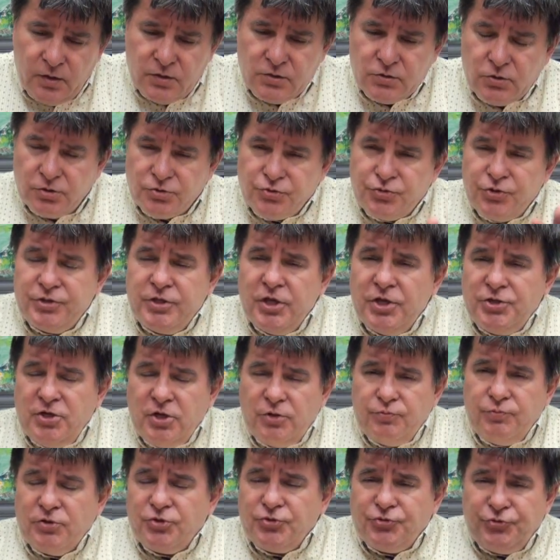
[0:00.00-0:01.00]
So a
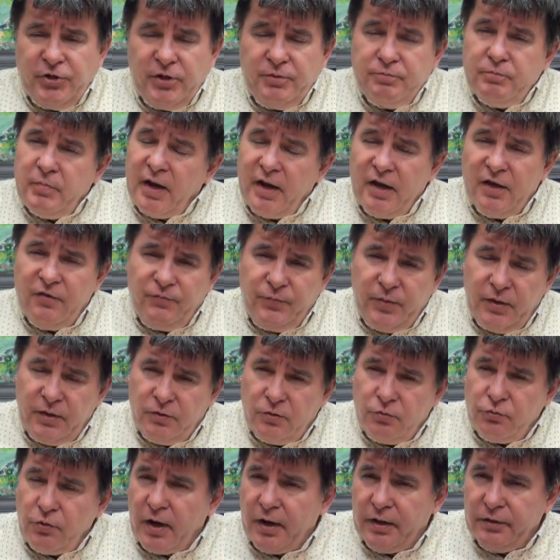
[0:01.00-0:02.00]
strategic retreat might have
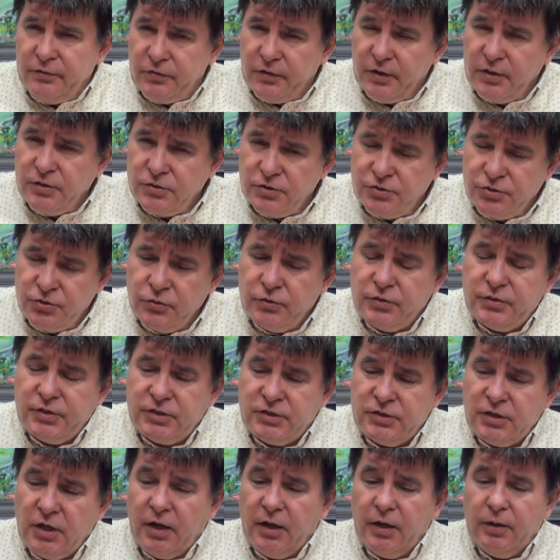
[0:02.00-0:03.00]
been the right thing to do at
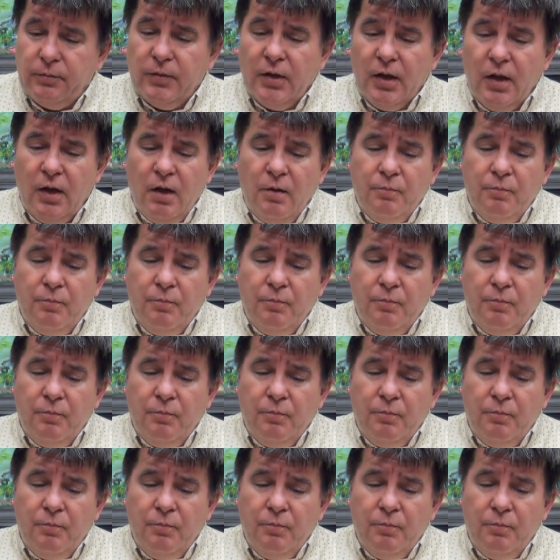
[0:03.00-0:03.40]
the time.